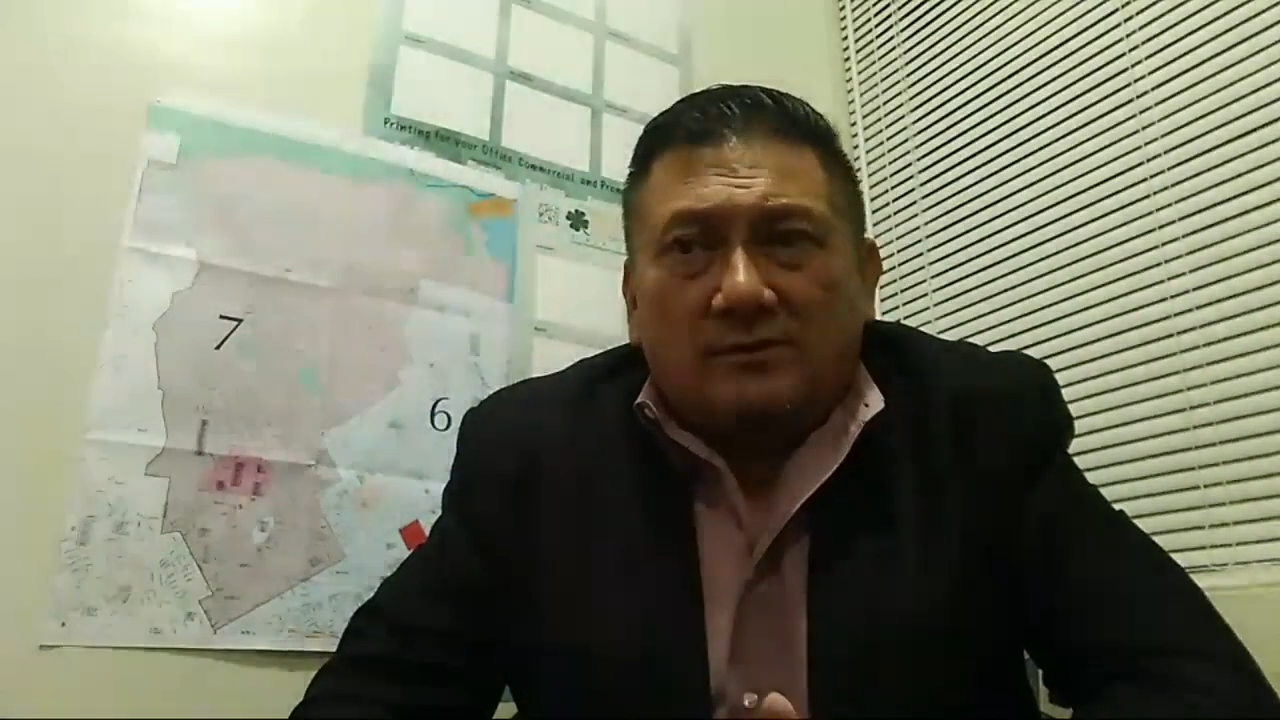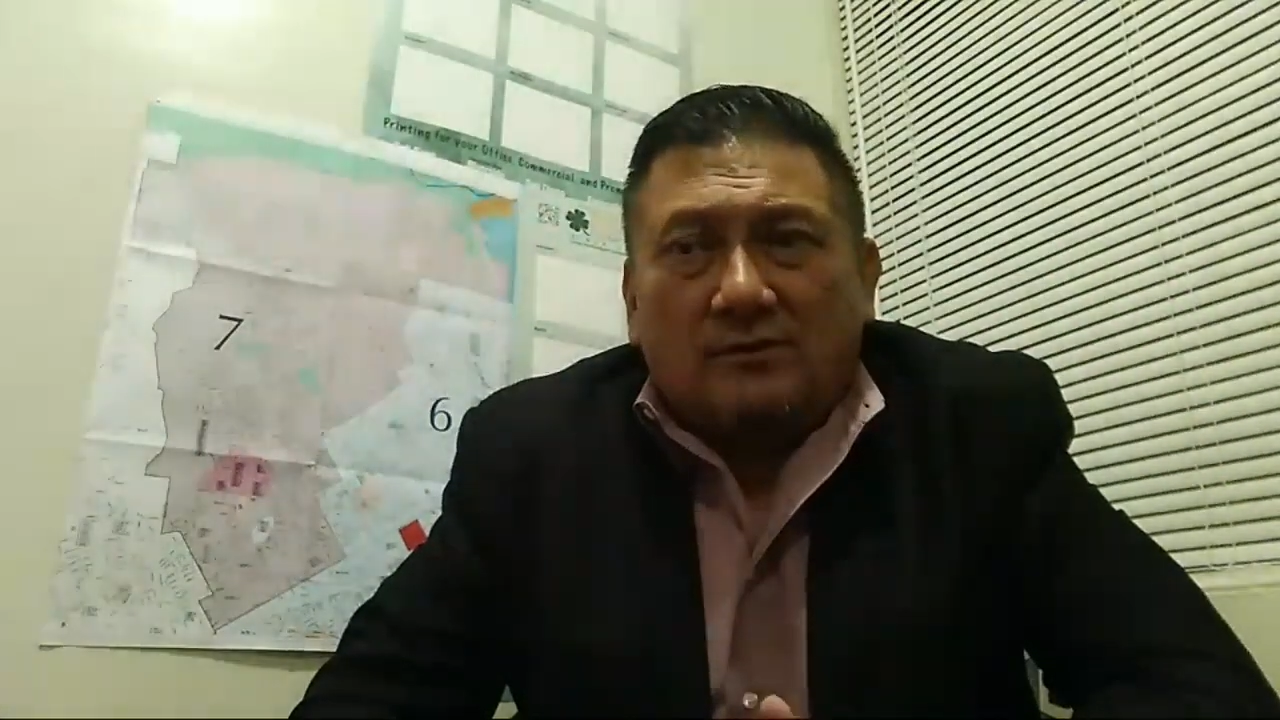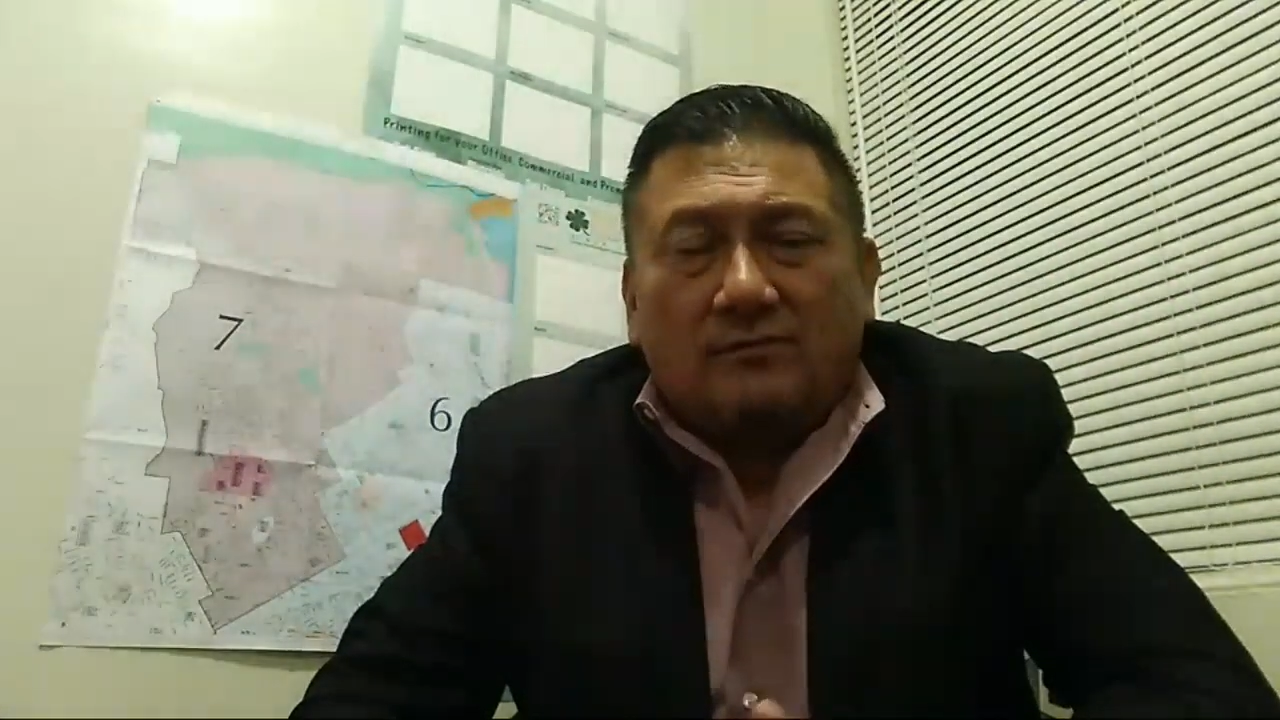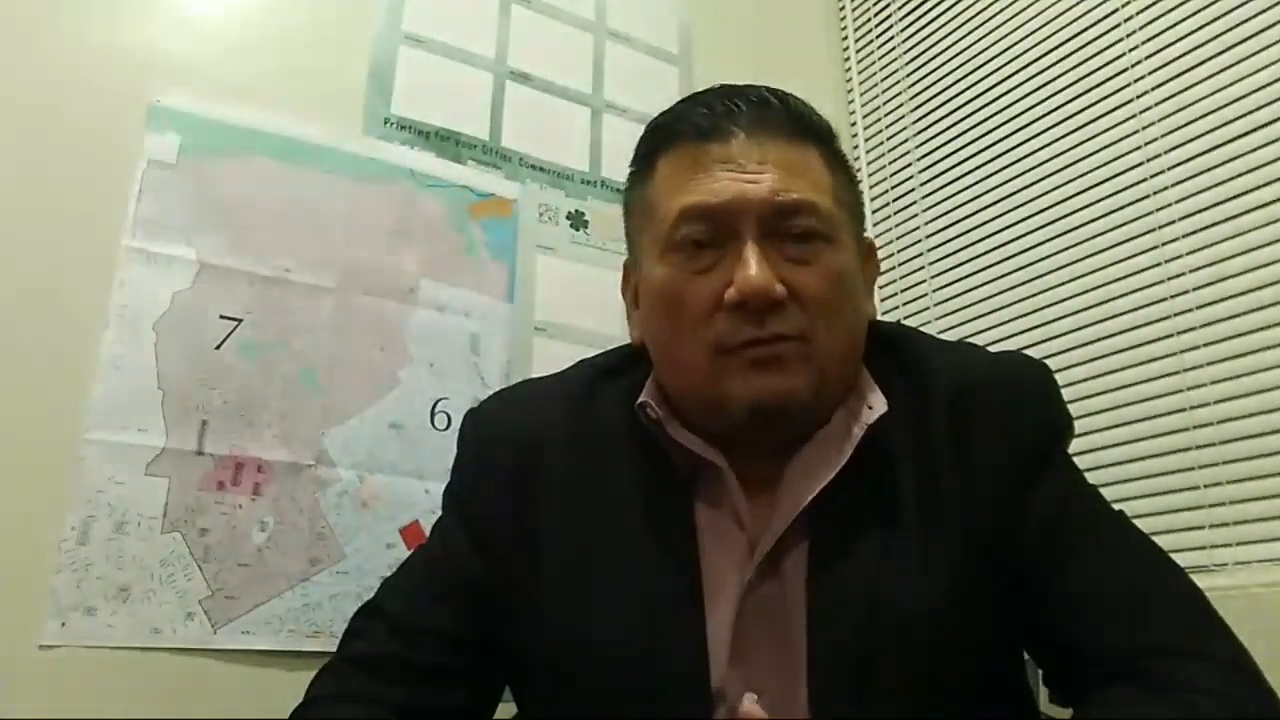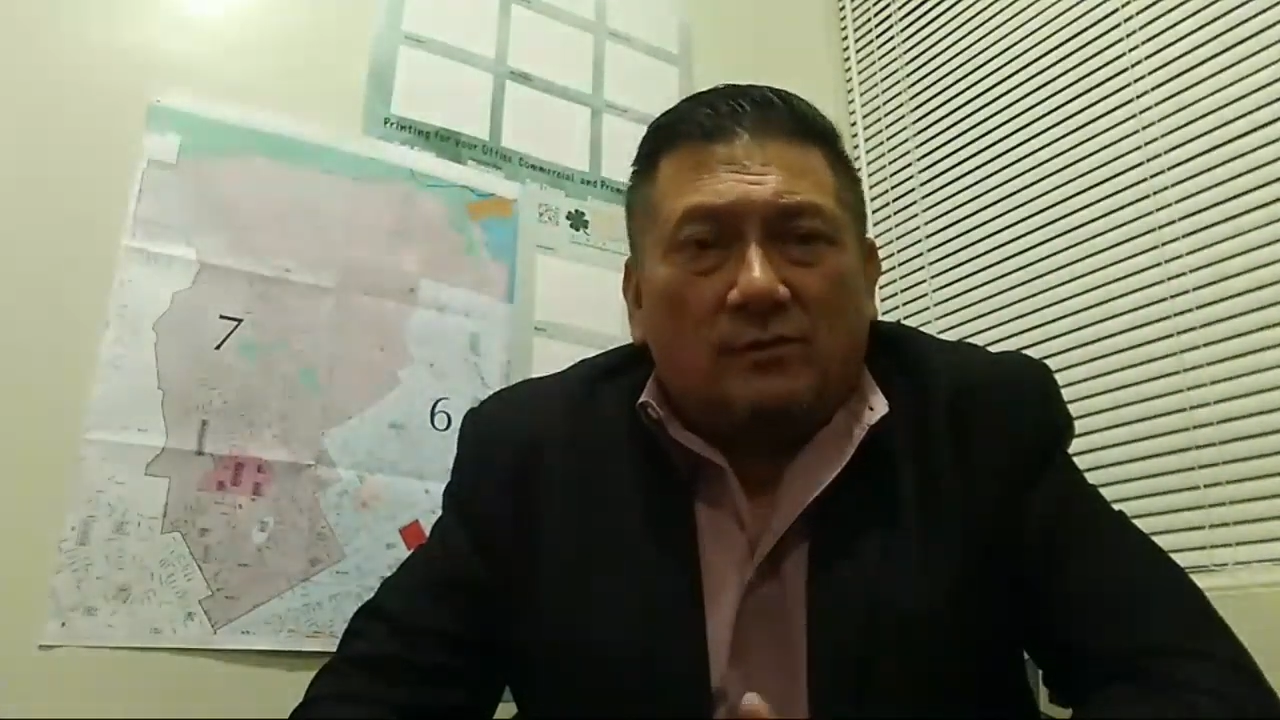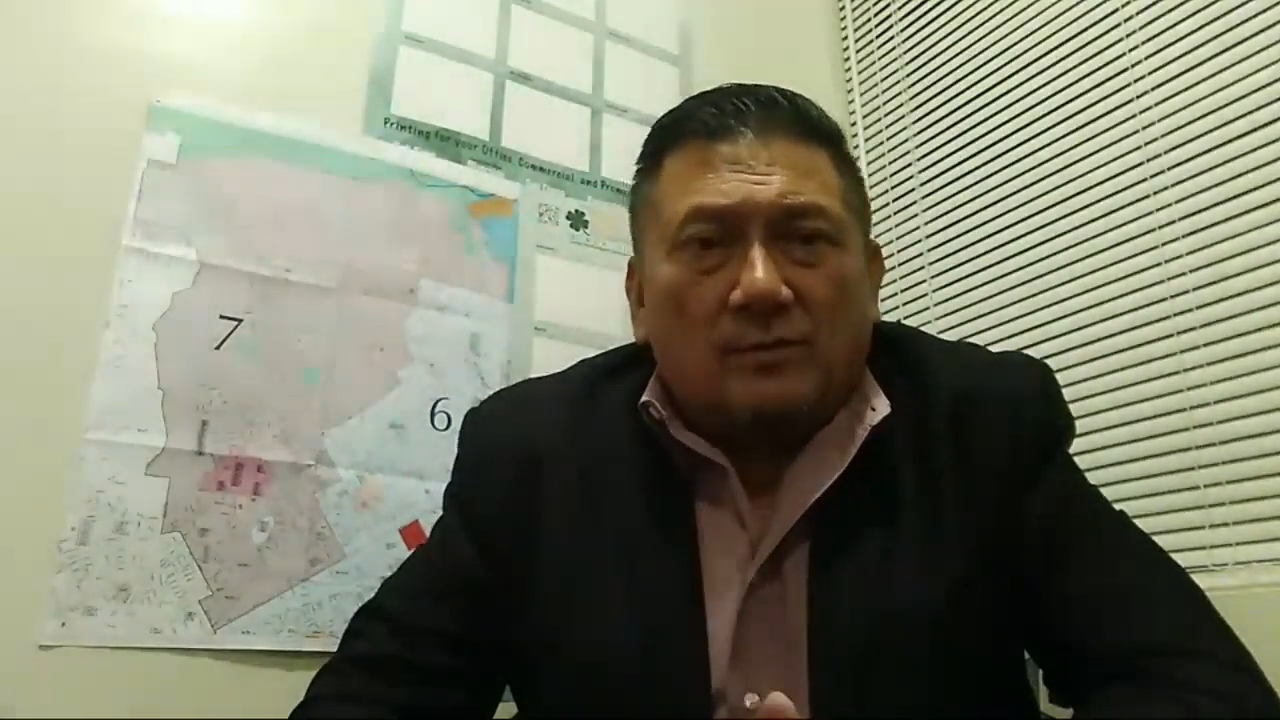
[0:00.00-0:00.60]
a former